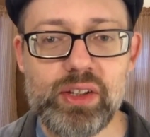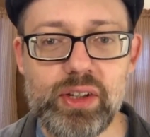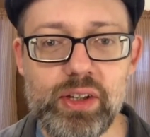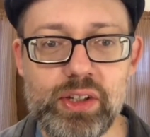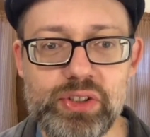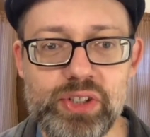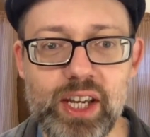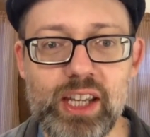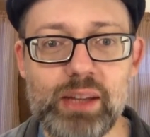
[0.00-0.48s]

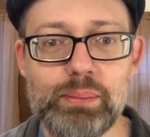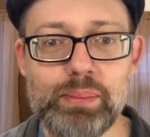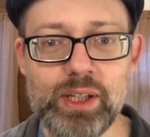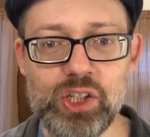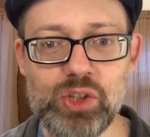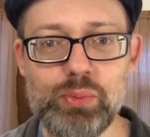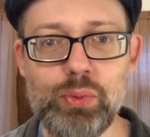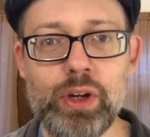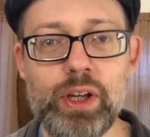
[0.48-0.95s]
second
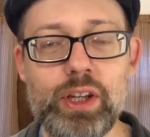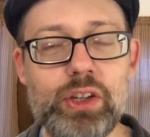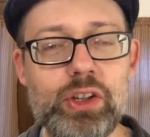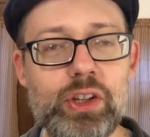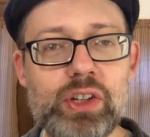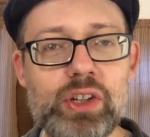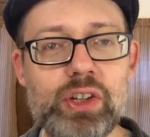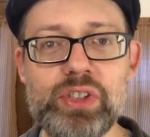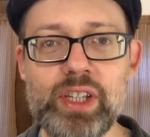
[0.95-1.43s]
pinch point. You
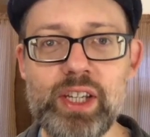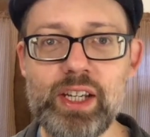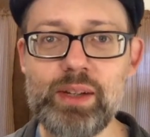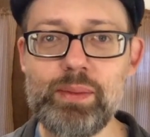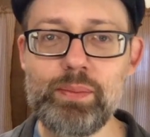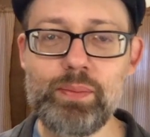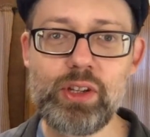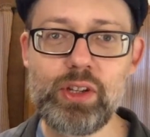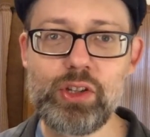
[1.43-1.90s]
just
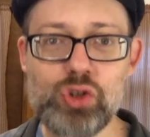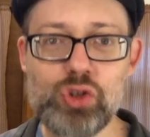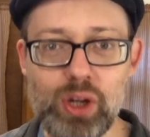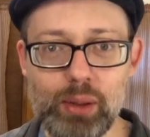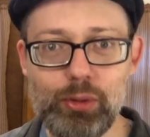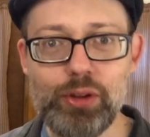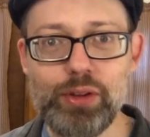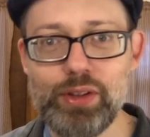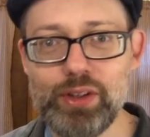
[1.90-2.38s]
need
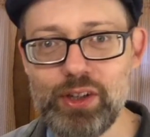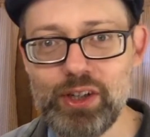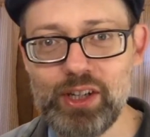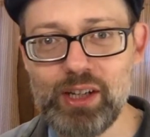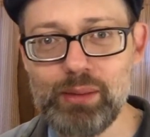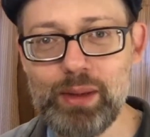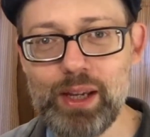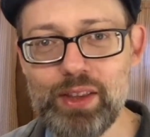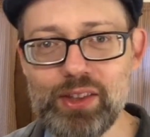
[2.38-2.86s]
trouble. You need
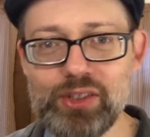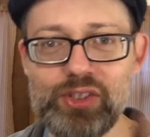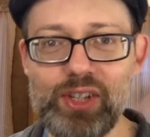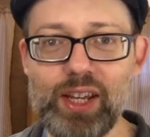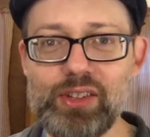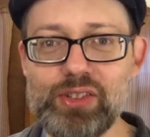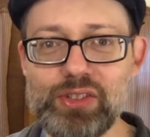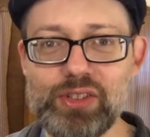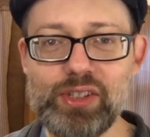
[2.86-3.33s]
to make the
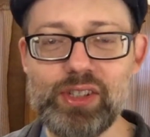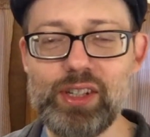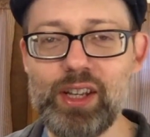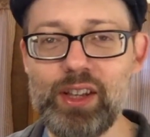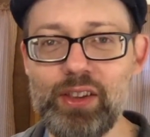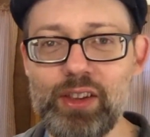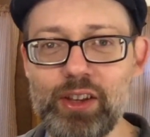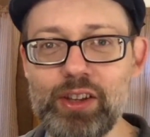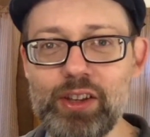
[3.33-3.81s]
stakes
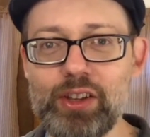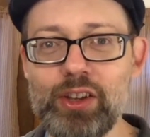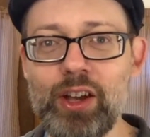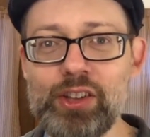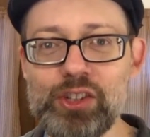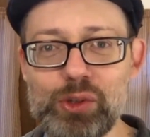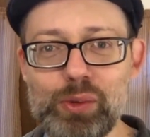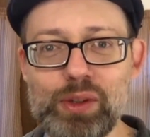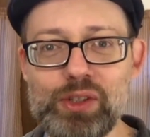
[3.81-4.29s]
and the
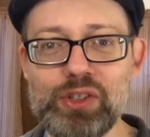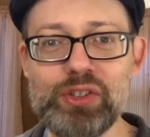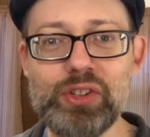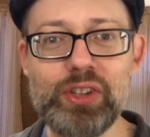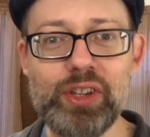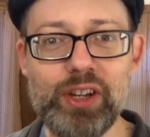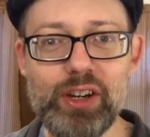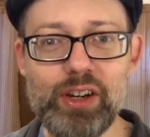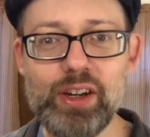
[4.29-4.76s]
consequences
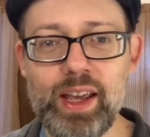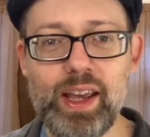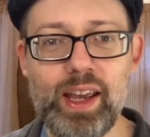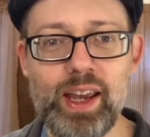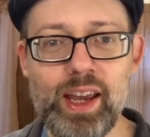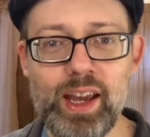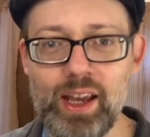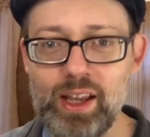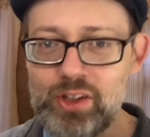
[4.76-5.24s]
clear,
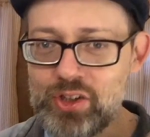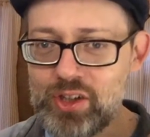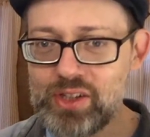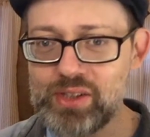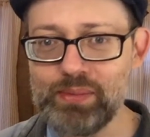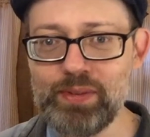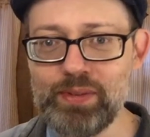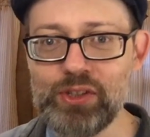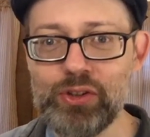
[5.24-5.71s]
and you need
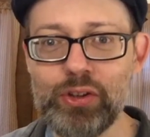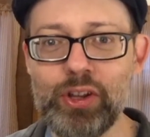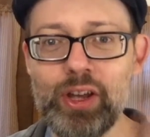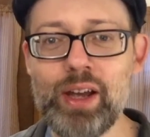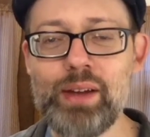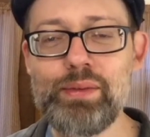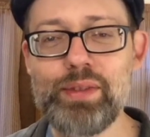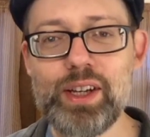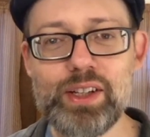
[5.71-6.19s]
some physical
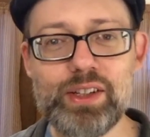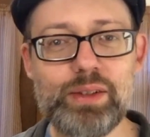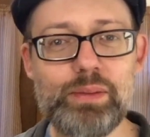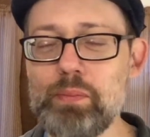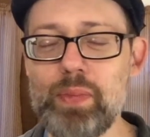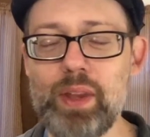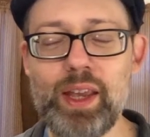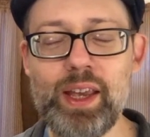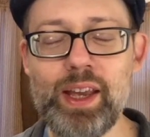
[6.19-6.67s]
conflict,
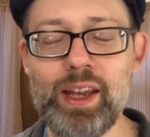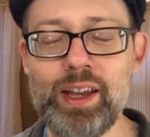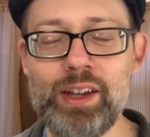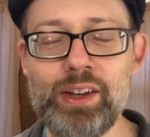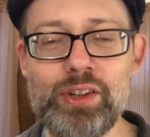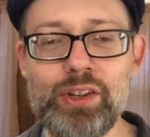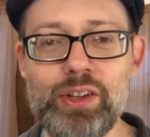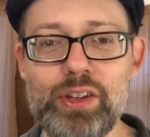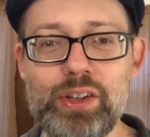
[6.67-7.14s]

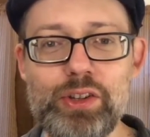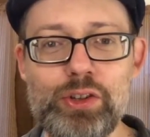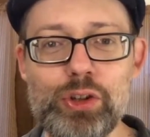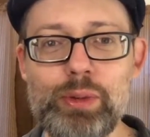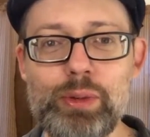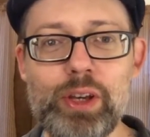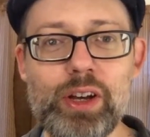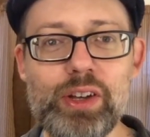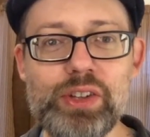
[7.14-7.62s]
and you'll
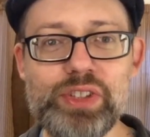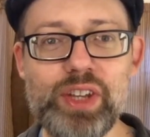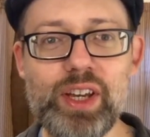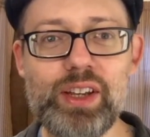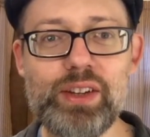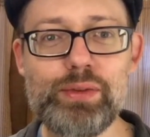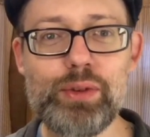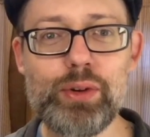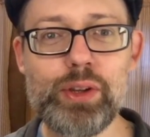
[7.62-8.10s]
be all
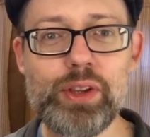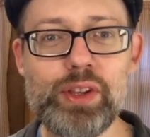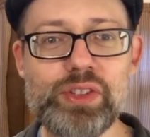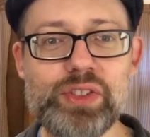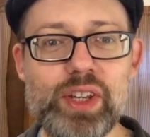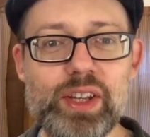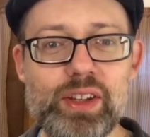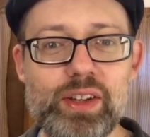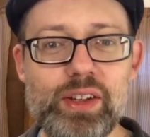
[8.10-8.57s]
set for
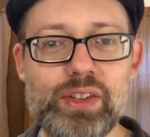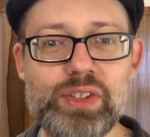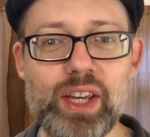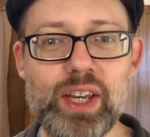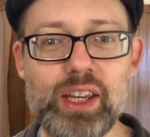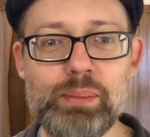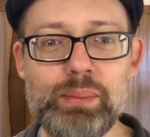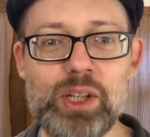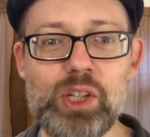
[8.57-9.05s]
the
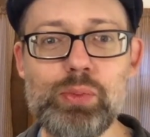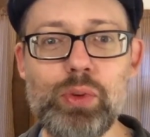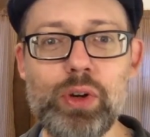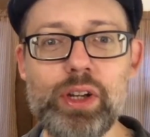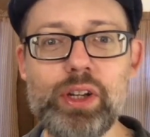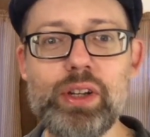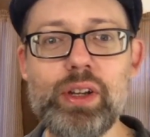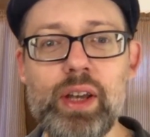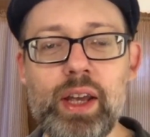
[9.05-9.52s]
second pinch
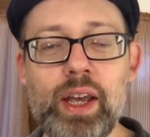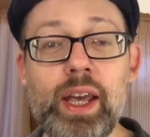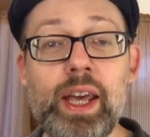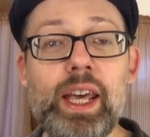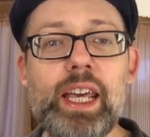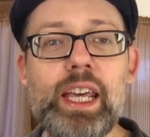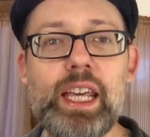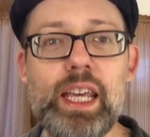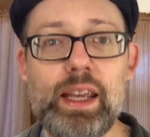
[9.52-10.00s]
point.
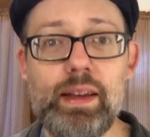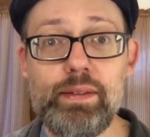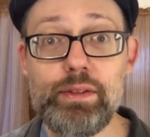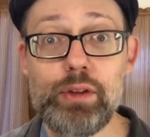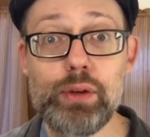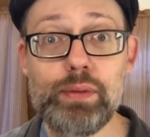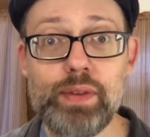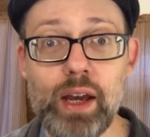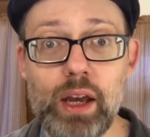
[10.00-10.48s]
If
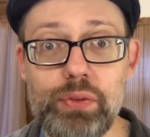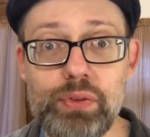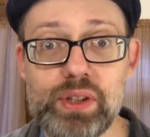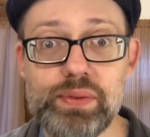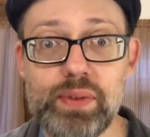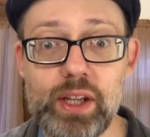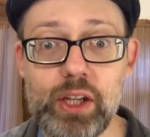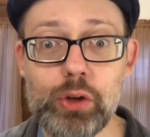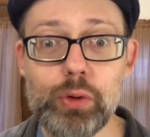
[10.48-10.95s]
you found this
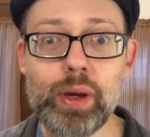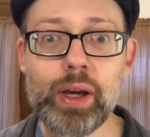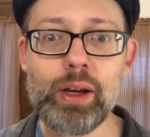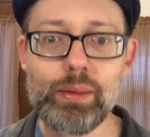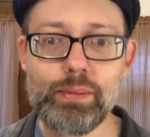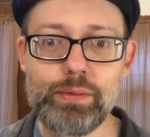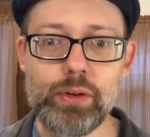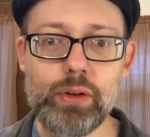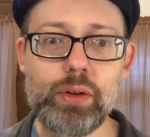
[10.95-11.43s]
video
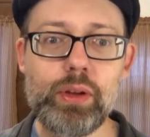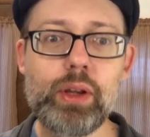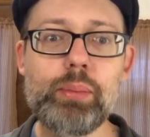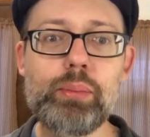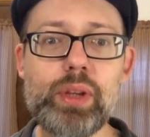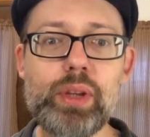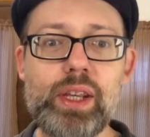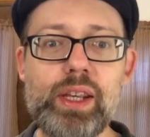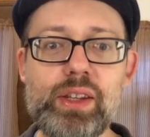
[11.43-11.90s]
helpful,
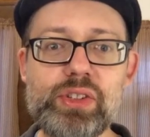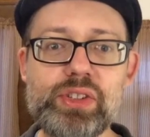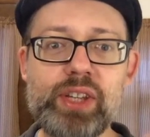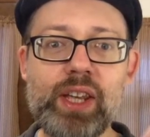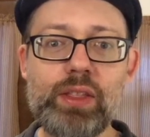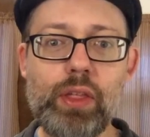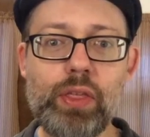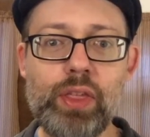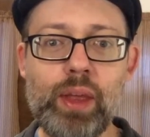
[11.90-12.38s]
please
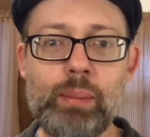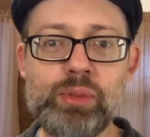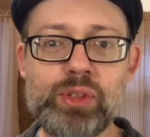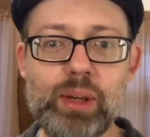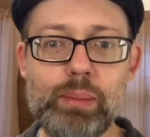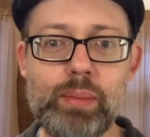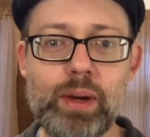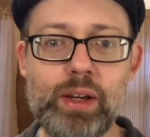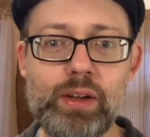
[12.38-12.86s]
hit the thumbs
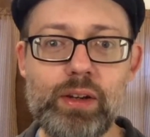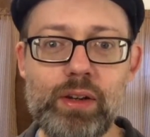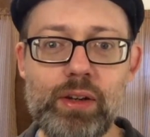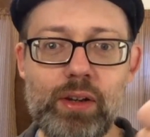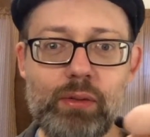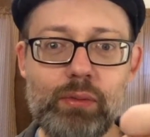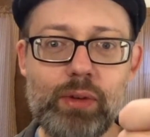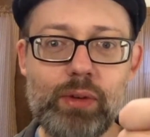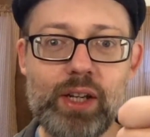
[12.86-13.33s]
up button
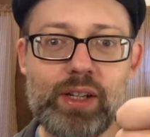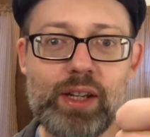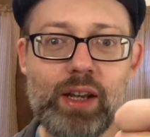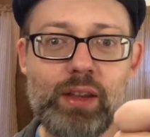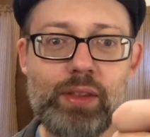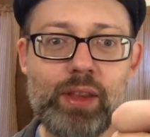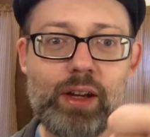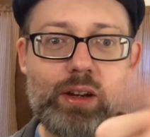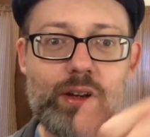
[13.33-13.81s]
right
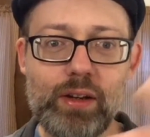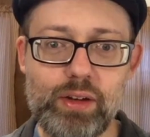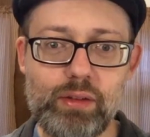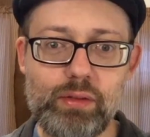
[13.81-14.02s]
down there.